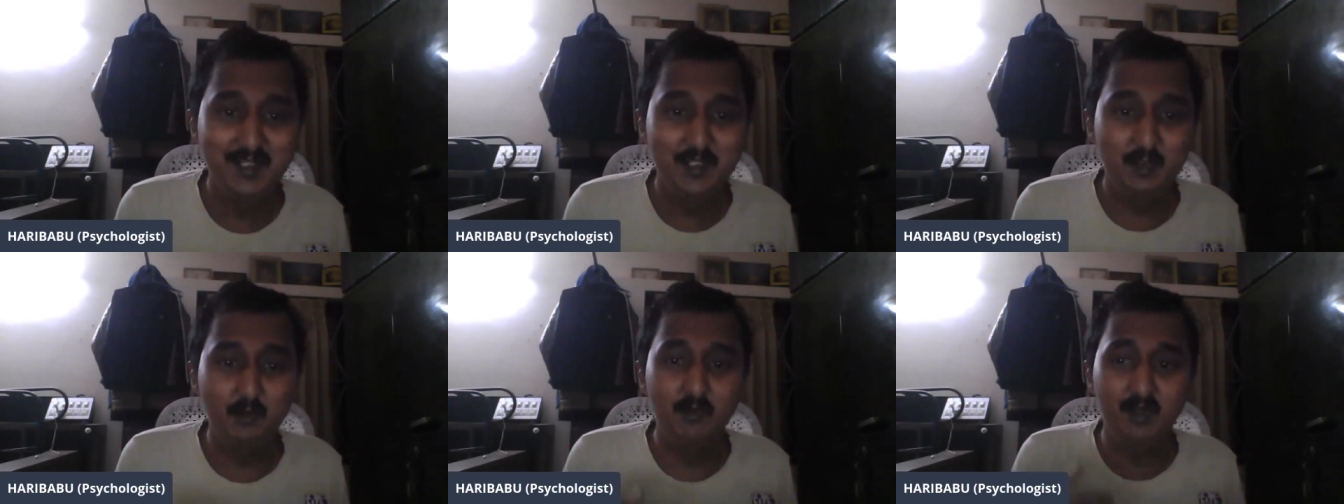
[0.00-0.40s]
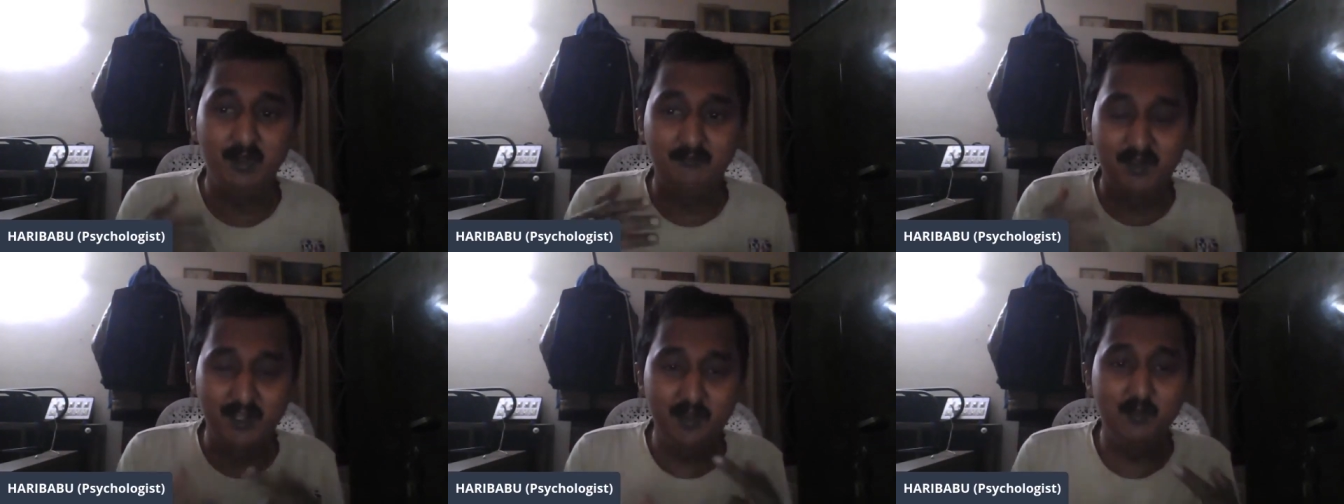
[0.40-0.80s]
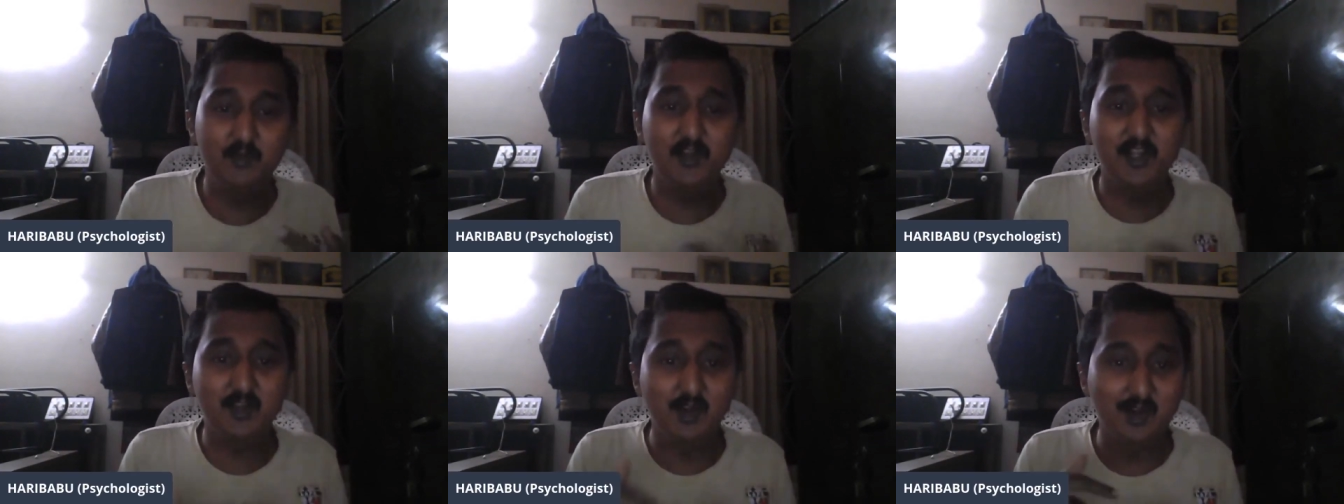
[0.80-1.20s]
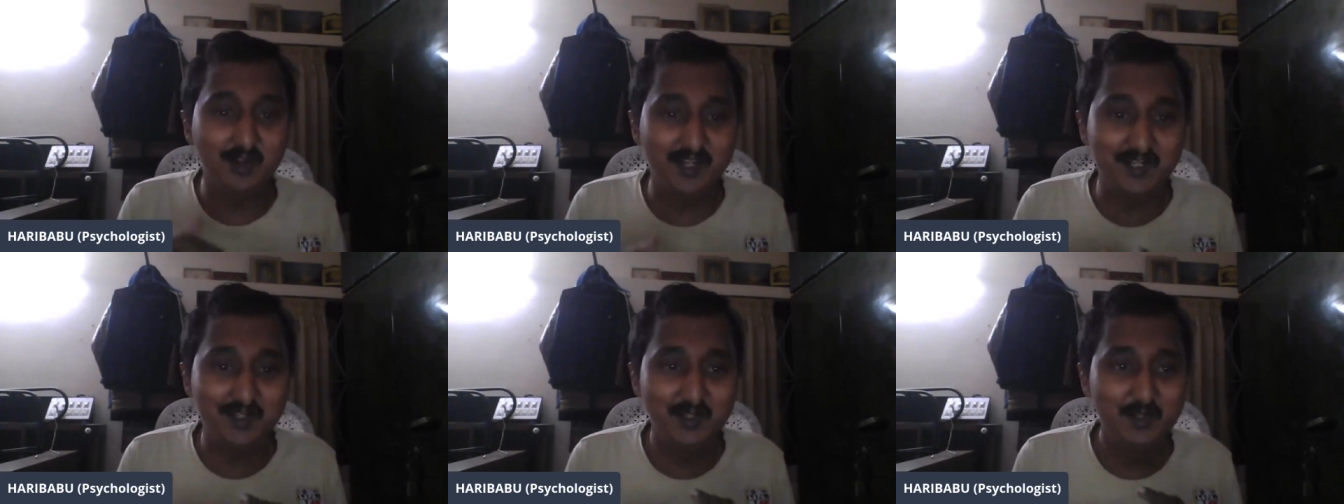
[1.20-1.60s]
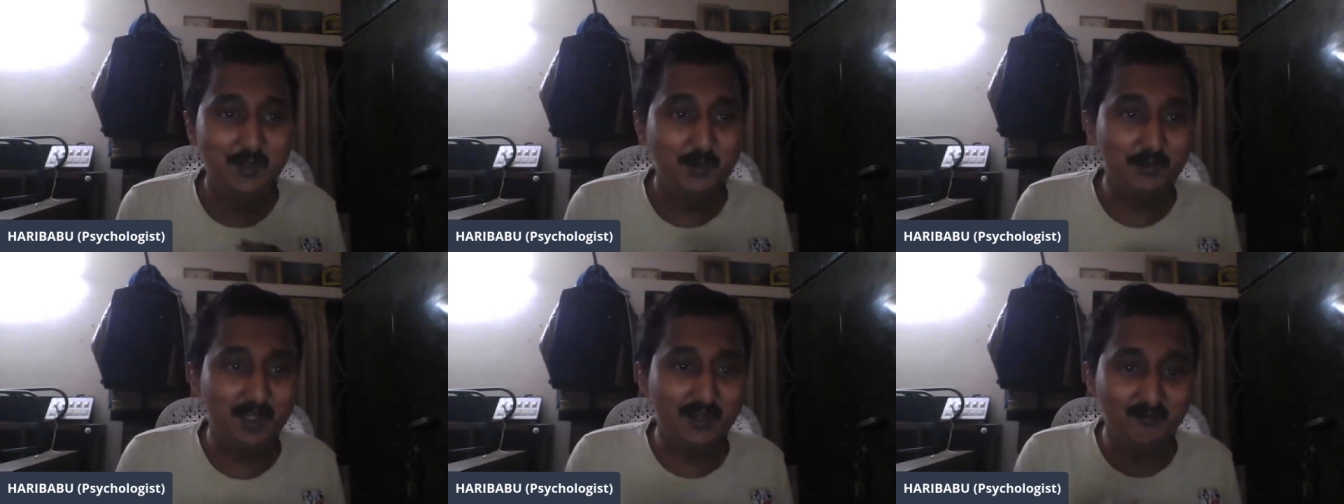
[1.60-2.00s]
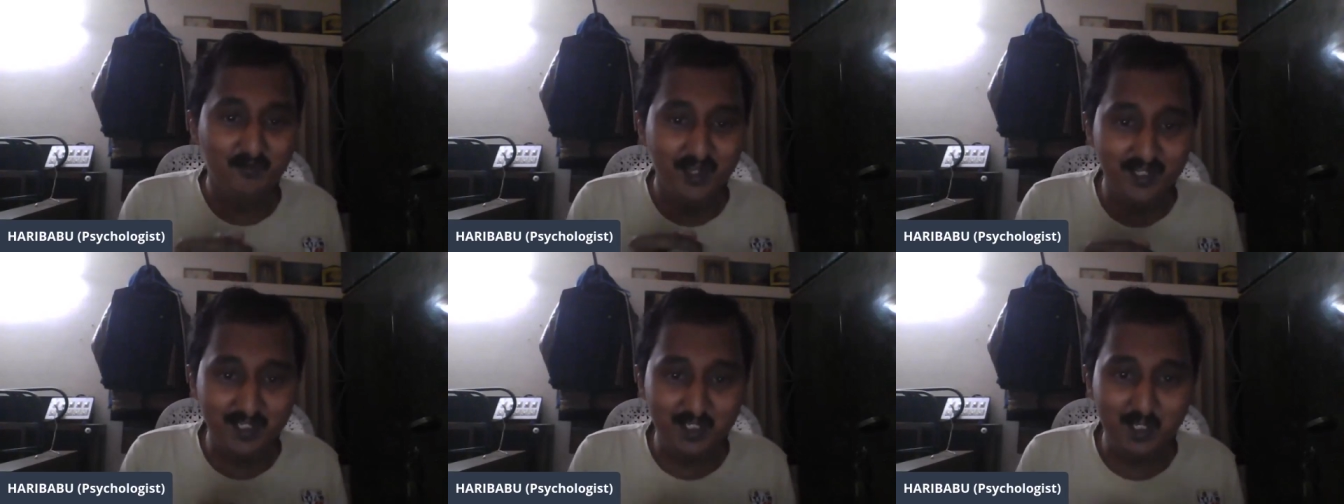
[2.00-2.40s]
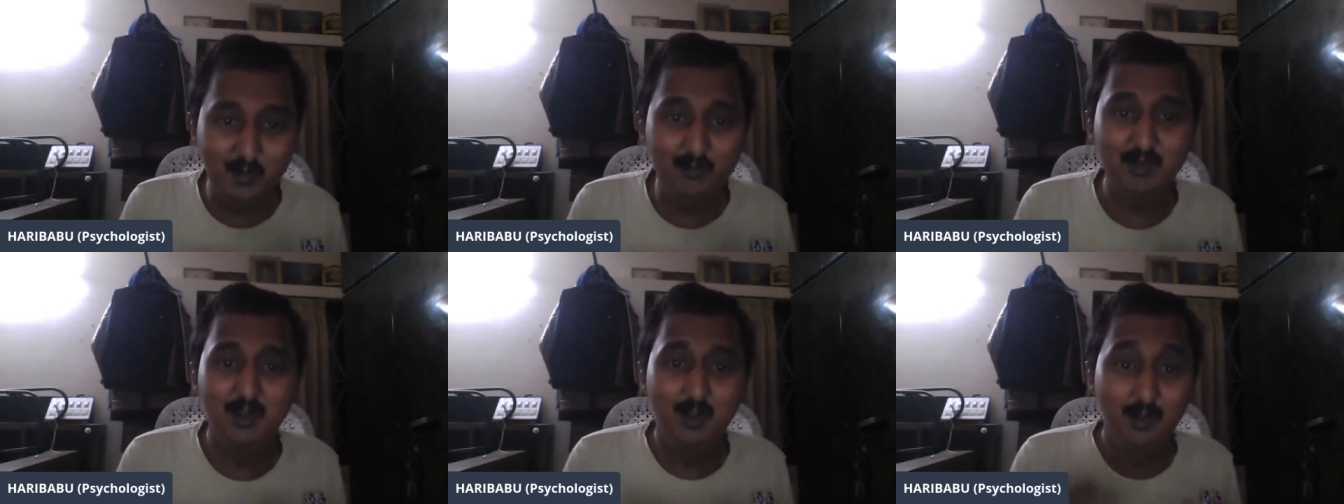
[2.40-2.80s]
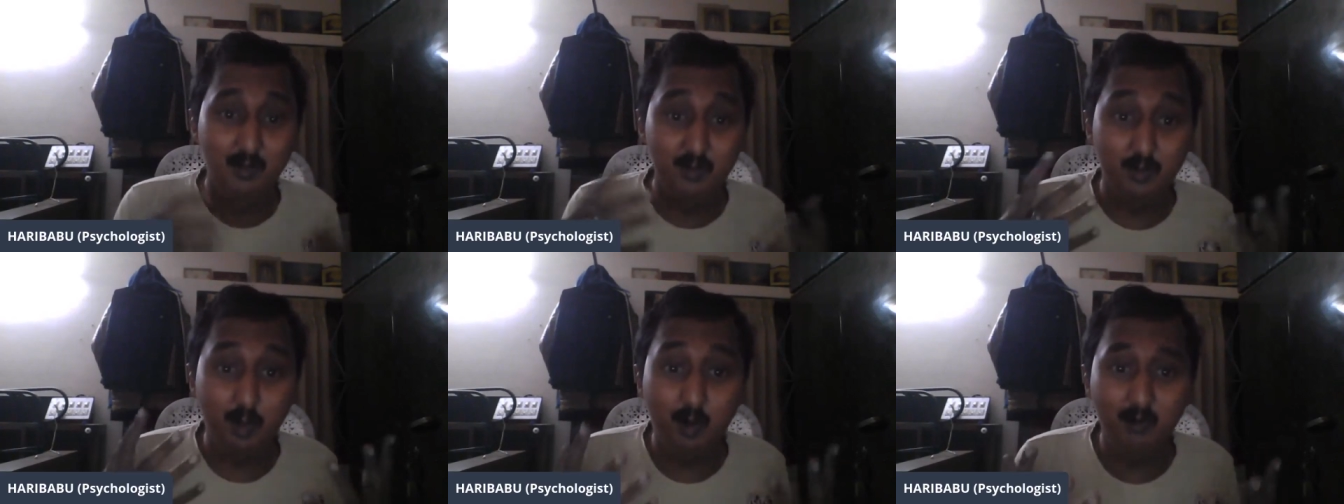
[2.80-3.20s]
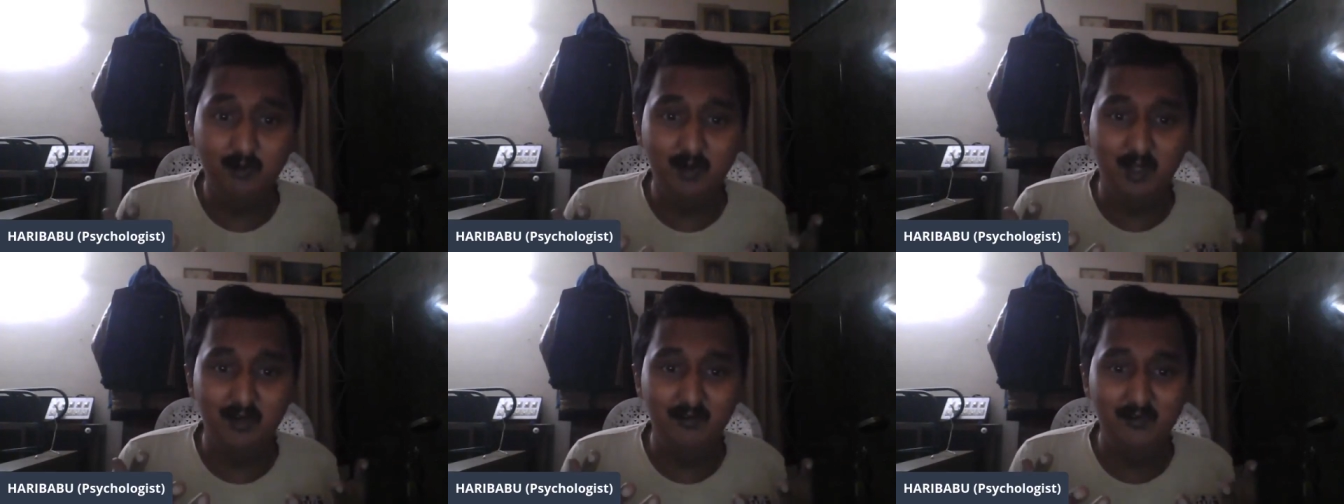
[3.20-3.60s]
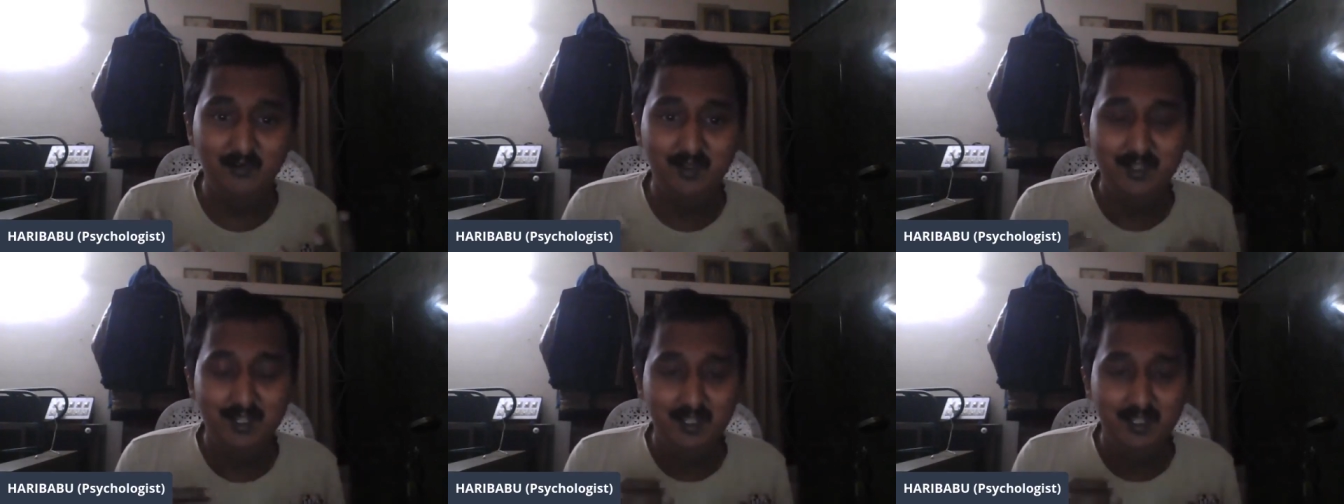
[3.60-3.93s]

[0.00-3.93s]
you will, when you recall it, you can find it out lot of